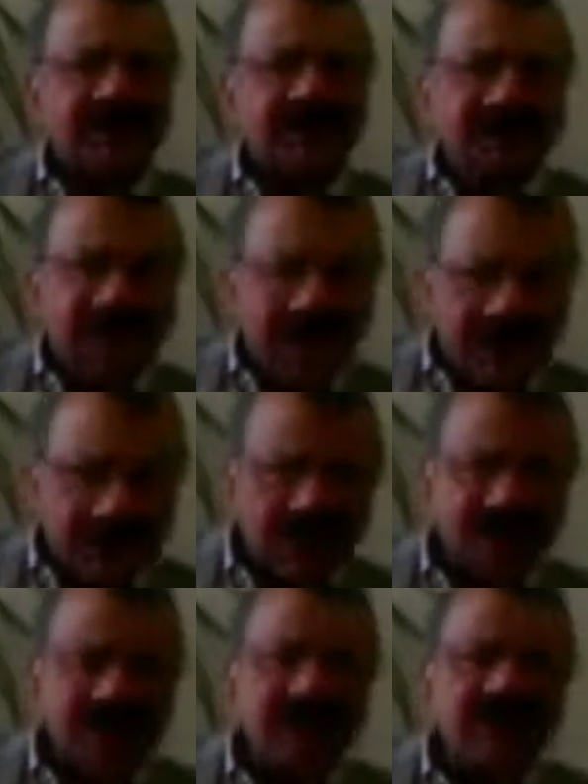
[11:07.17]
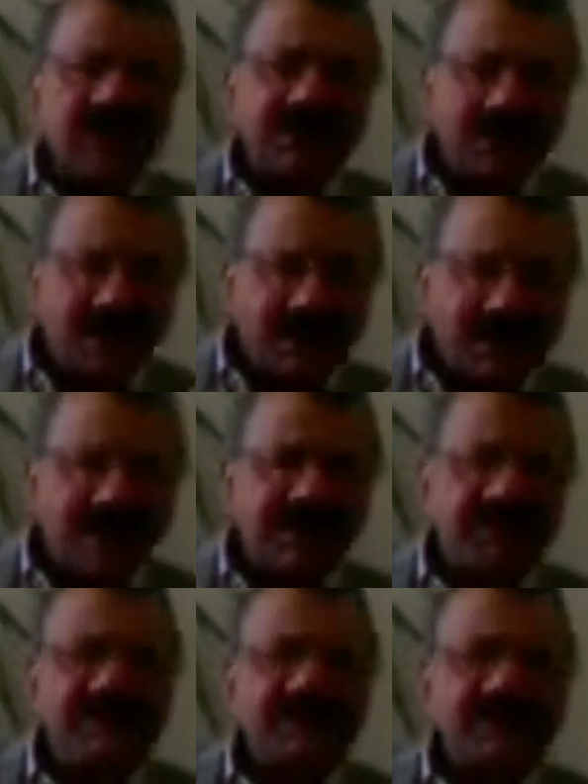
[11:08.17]
that ultimately even the
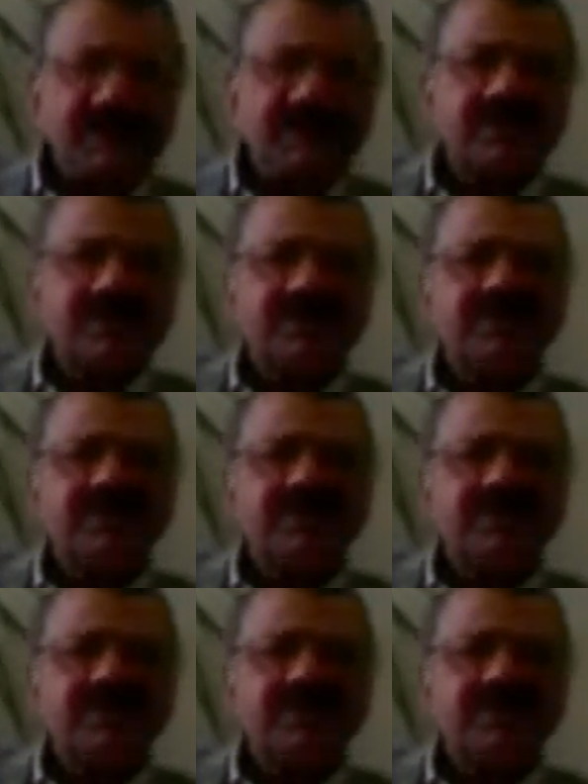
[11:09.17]
price that the